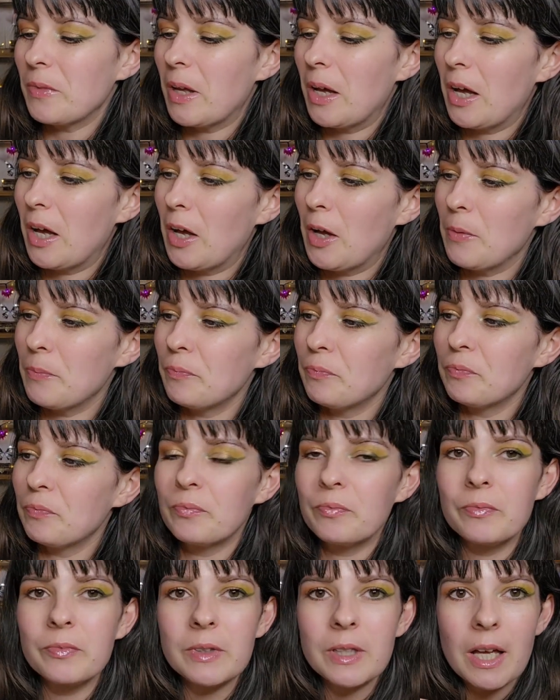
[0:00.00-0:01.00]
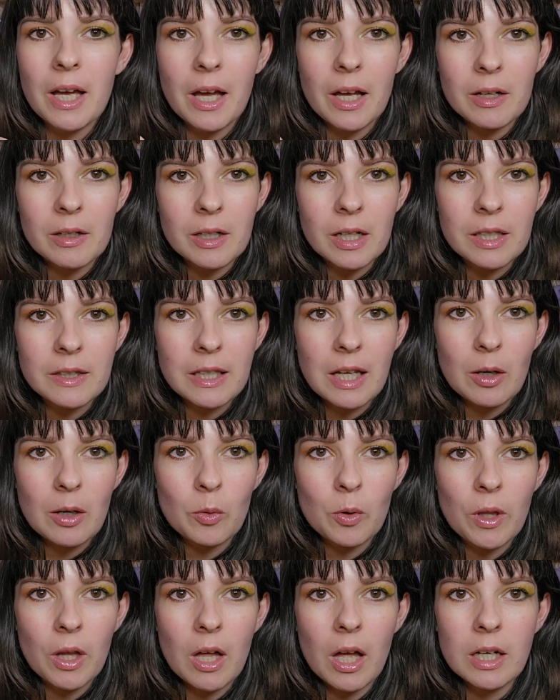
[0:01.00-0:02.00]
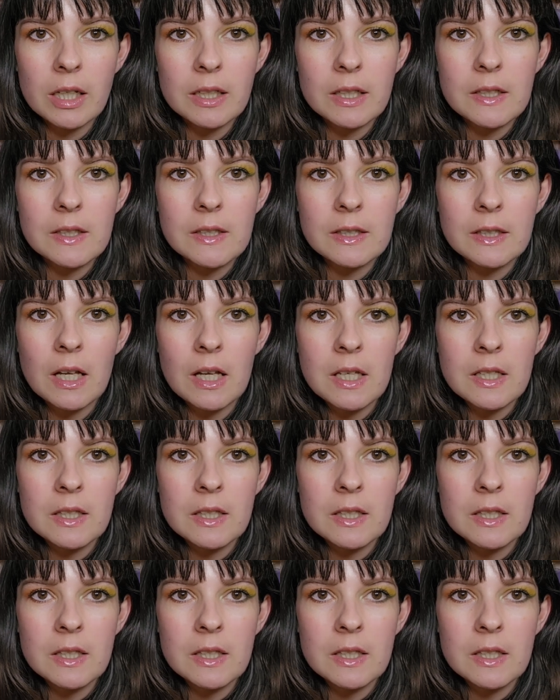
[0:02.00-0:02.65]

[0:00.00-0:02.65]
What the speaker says: Yeah, and they're all the colours.